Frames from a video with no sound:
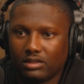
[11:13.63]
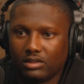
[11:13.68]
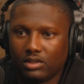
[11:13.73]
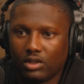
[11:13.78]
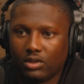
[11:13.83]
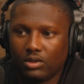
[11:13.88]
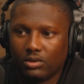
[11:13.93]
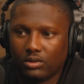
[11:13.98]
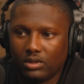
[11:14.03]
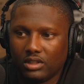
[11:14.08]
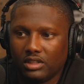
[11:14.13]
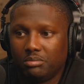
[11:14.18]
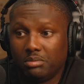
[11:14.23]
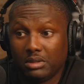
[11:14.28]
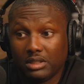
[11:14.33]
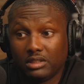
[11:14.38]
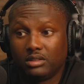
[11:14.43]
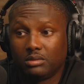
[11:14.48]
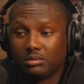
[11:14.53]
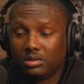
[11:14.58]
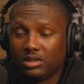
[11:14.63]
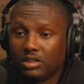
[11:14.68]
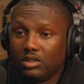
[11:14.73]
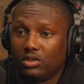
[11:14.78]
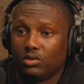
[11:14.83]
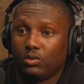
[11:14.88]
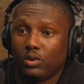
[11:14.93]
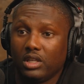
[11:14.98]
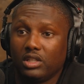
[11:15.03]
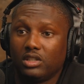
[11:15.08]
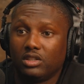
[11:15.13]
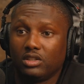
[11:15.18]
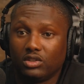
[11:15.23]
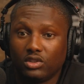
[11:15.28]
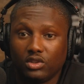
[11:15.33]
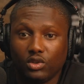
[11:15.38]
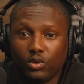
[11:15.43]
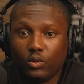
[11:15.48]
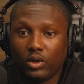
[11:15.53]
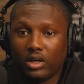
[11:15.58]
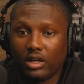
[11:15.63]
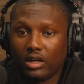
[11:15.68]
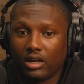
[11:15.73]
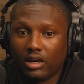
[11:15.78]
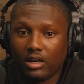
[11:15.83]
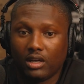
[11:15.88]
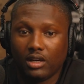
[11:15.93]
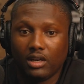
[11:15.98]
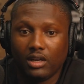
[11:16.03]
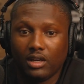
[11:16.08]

So it's been some situations to where,